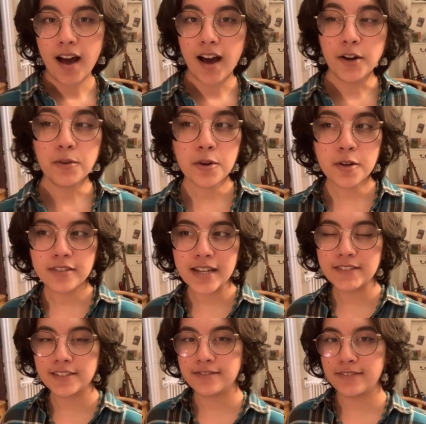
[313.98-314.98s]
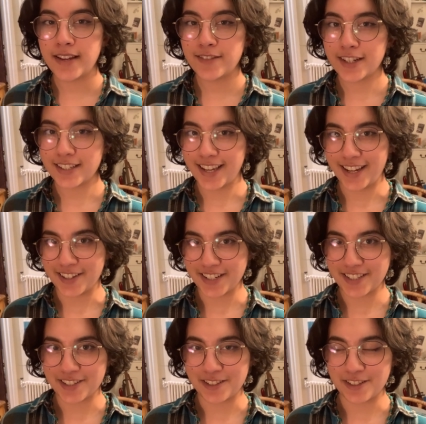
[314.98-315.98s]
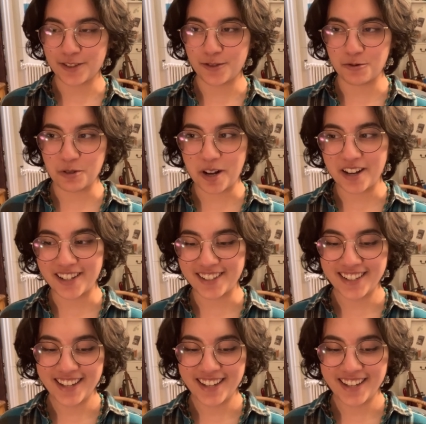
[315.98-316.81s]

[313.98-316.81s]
I don't know if I have a favorite character to draw.